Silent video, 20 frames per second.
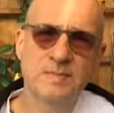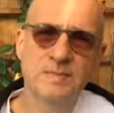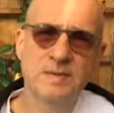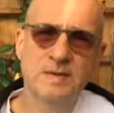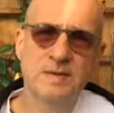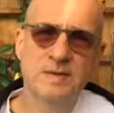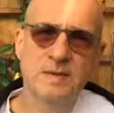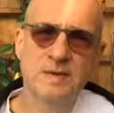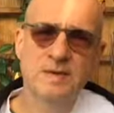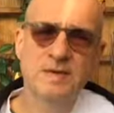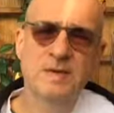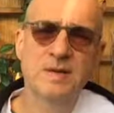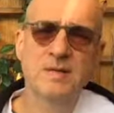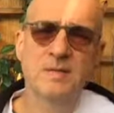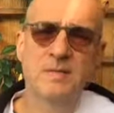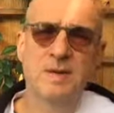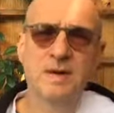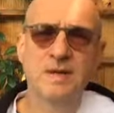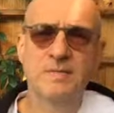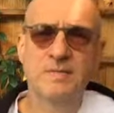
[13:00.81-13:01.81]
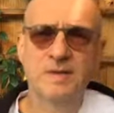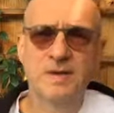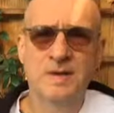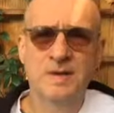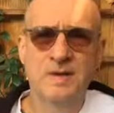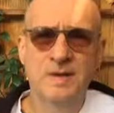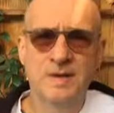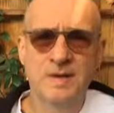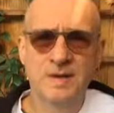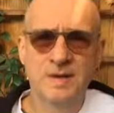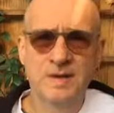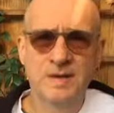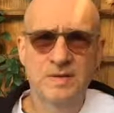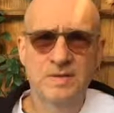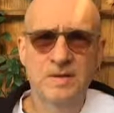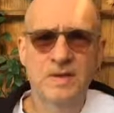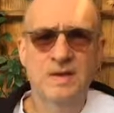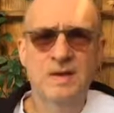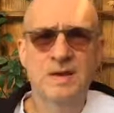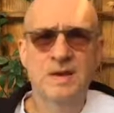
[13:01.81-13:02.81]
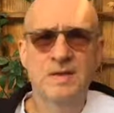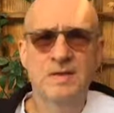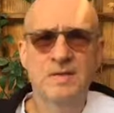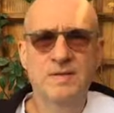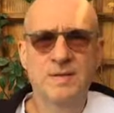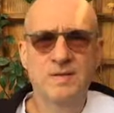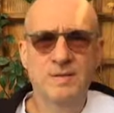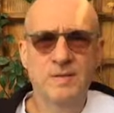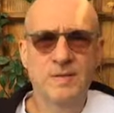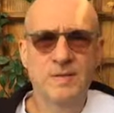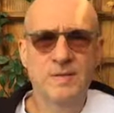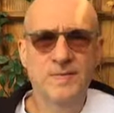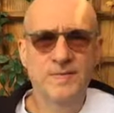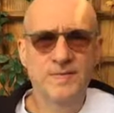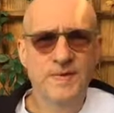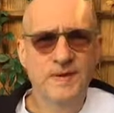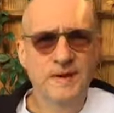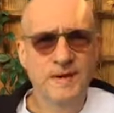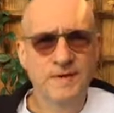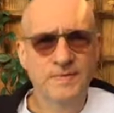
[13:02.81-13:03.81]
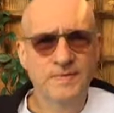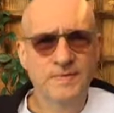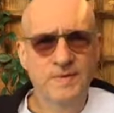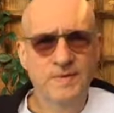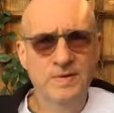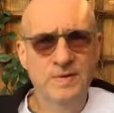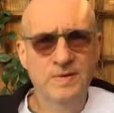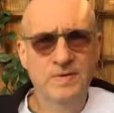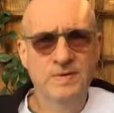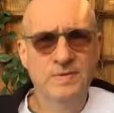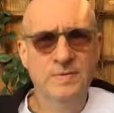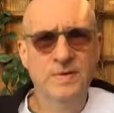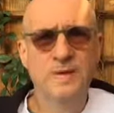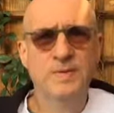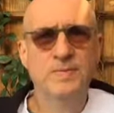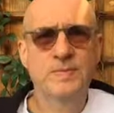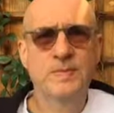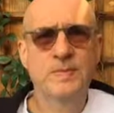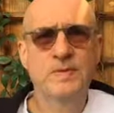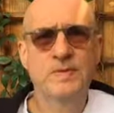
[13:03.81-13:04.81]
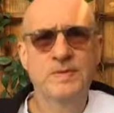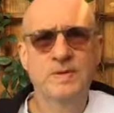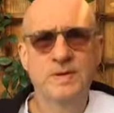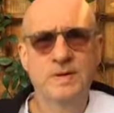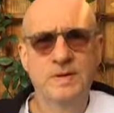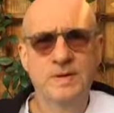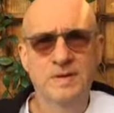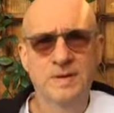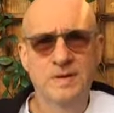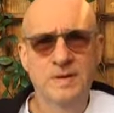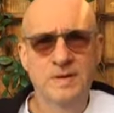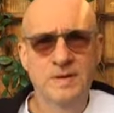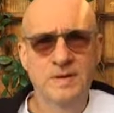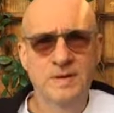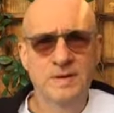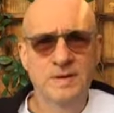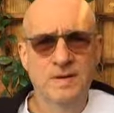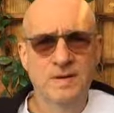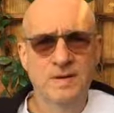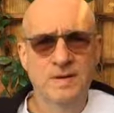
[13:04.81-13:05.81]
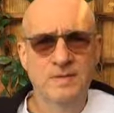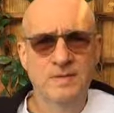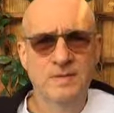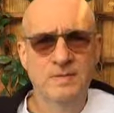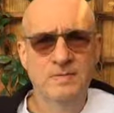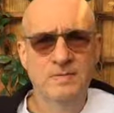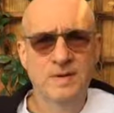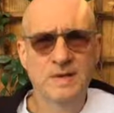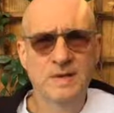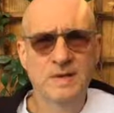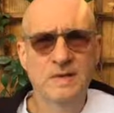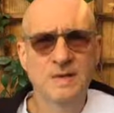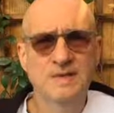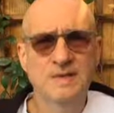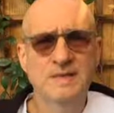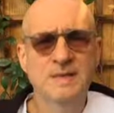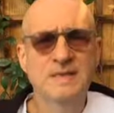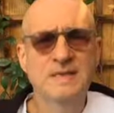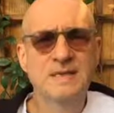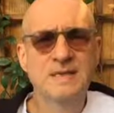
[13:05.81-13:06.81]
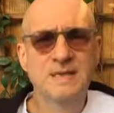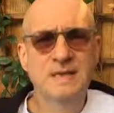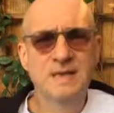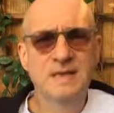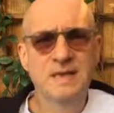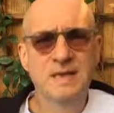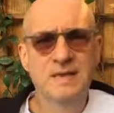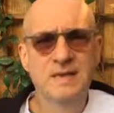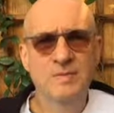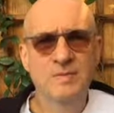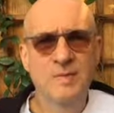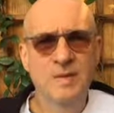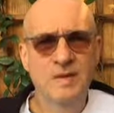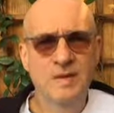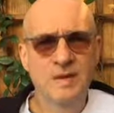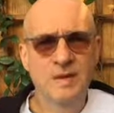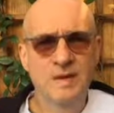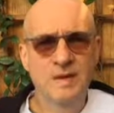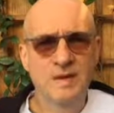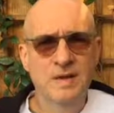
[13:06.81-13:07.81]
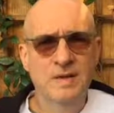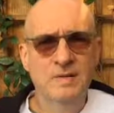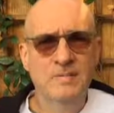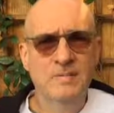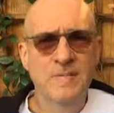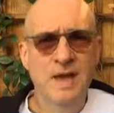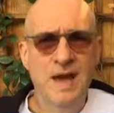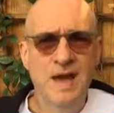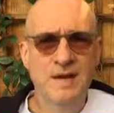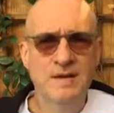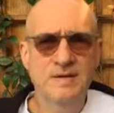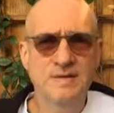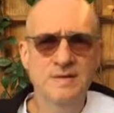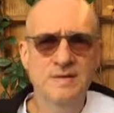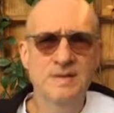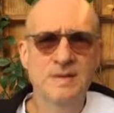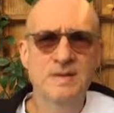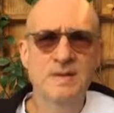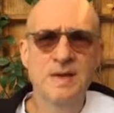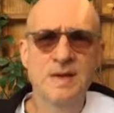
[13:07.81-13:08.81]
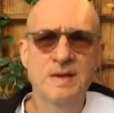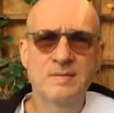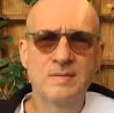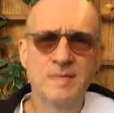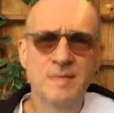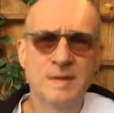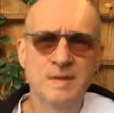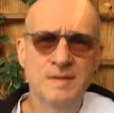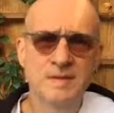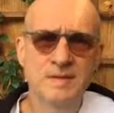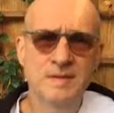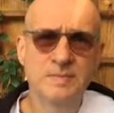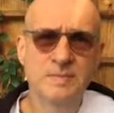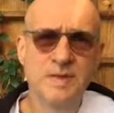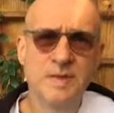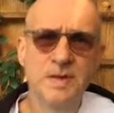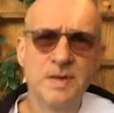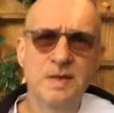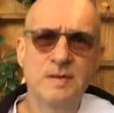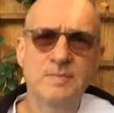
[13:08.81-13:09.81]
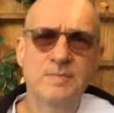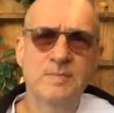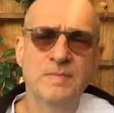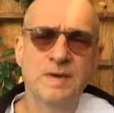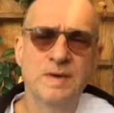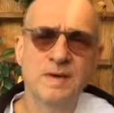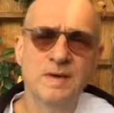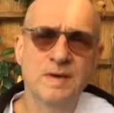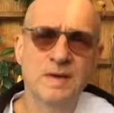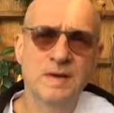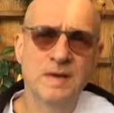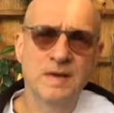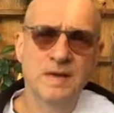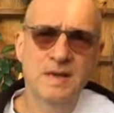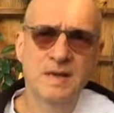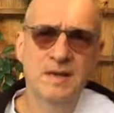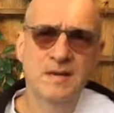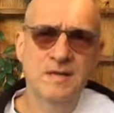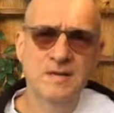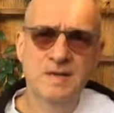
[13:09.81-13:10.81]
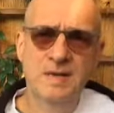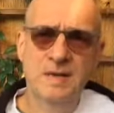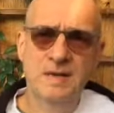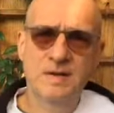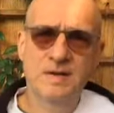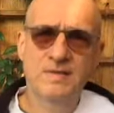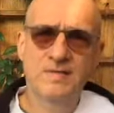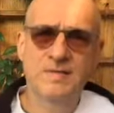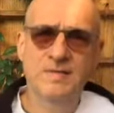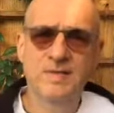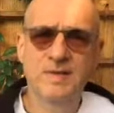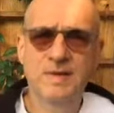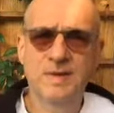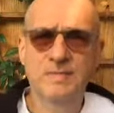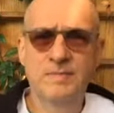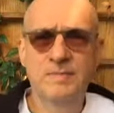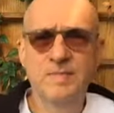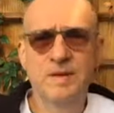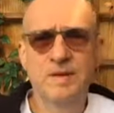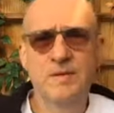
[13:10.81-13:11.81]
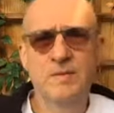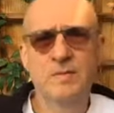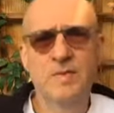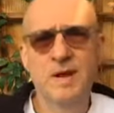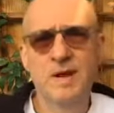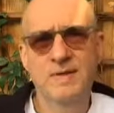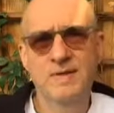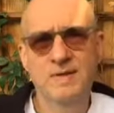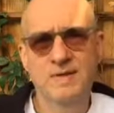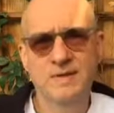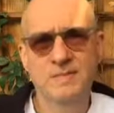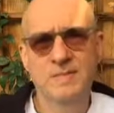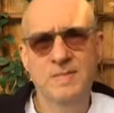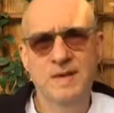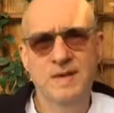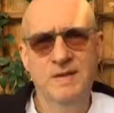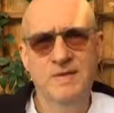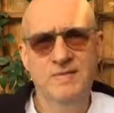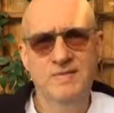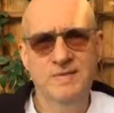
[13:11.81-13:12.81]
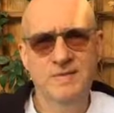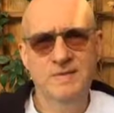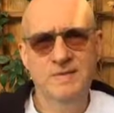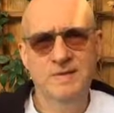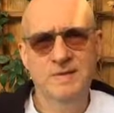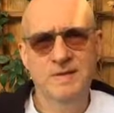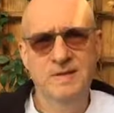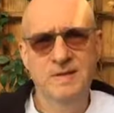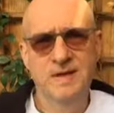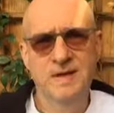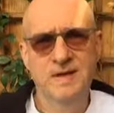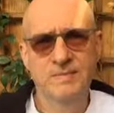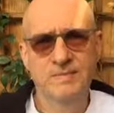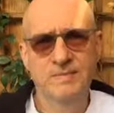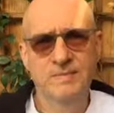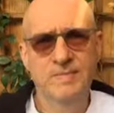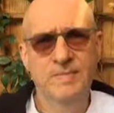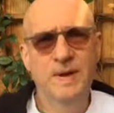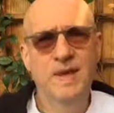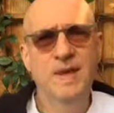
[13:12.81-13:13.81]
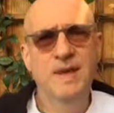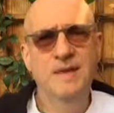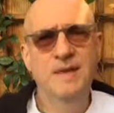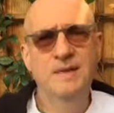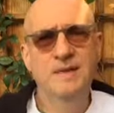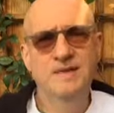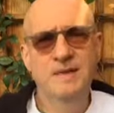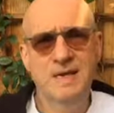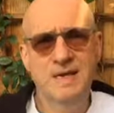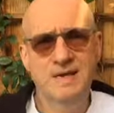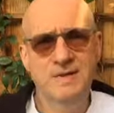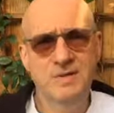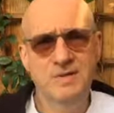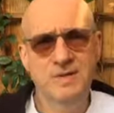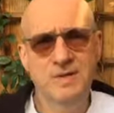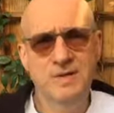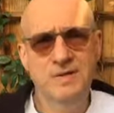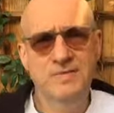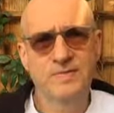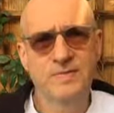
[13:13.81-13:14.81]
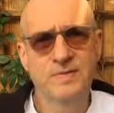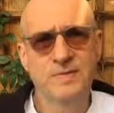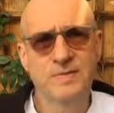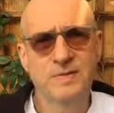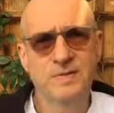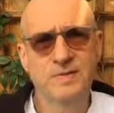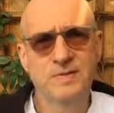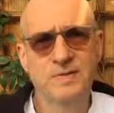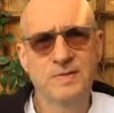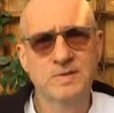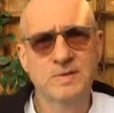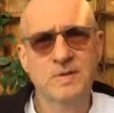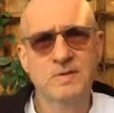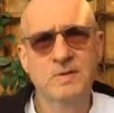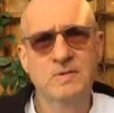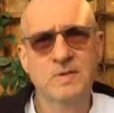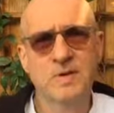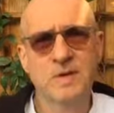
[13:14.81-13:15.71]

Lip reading: particularly around the care that we provide for other people, to really see what matters to them and to become a caretaker for them in a way that's meaningful to them. Paying attention, of course, to